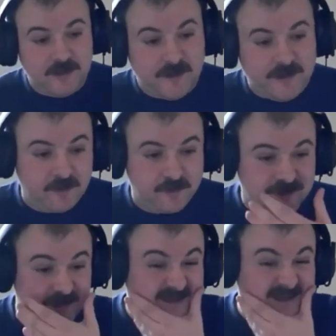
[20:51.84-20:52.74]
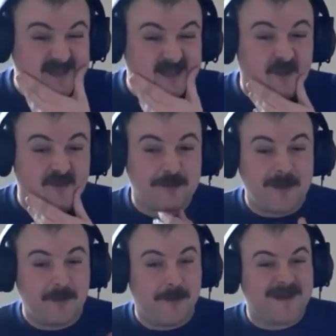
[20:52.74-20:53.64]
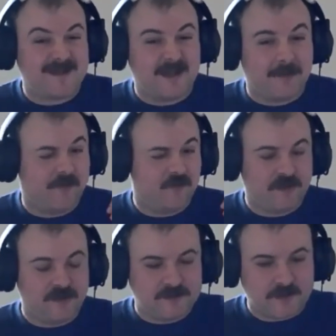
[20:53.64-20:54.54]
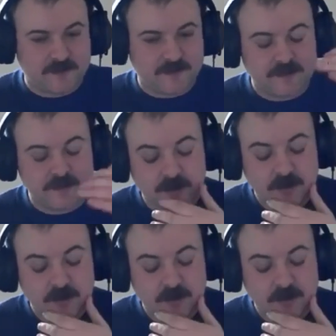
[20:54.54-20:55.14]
and ALC staff, so people basically above grade six.